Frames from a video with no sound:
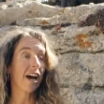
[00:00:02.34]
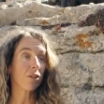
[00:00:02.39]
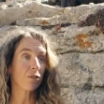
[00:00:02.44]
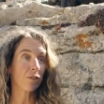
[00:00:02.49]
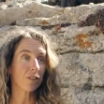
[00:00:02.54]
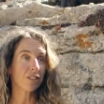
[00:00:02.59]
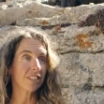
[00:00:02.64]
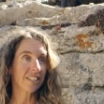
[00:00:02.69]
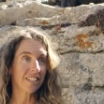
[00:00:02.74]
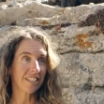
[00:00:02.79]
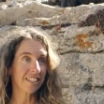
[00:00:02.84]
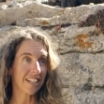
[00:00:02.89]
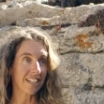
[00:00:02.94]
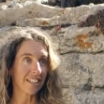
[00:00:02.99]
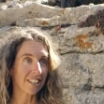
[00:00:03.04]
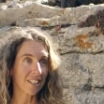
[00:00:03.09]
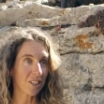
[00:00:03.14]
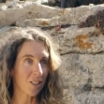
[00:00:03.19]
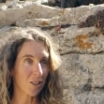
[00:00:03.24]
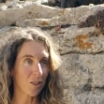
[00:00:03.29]
I first
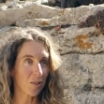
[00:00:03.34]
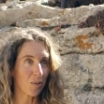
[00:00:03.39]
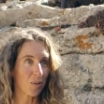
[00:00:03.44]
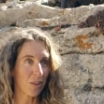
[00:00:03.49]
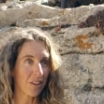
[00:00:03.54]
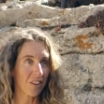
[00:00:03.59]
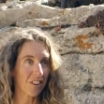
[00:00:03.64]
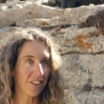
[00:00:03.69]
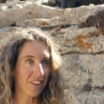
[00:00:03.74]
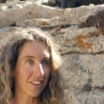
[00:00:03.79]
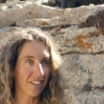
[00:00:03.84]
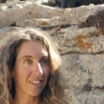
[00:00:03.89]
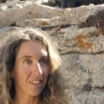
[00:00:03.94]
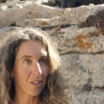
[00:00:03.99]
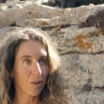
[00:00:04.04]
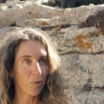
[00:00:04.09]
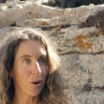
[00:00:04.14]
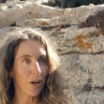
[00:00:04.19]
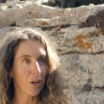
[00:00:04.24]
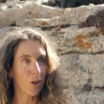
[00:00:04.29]
connected with
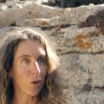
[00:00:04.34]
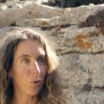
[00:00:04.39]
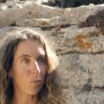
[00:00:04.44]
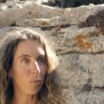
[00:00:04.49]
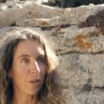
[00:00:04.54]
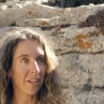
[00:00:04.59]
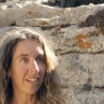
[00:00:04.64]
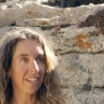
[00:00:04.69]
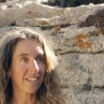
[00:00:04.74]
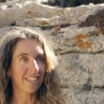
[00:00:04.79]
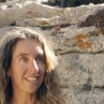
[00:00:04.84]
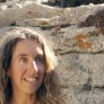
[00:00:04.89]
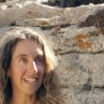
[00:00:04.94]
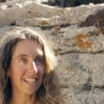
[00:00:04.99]
the Wyoming